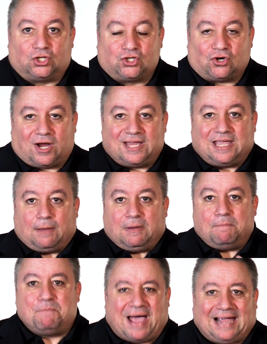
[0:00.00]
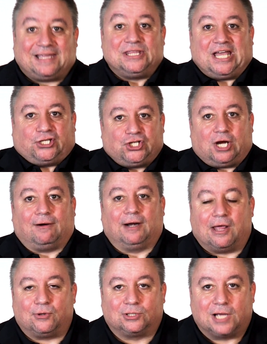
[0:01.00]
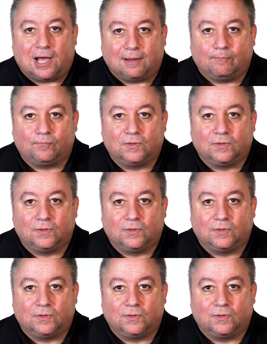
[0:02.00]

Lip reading: try and get me back in that chair another time?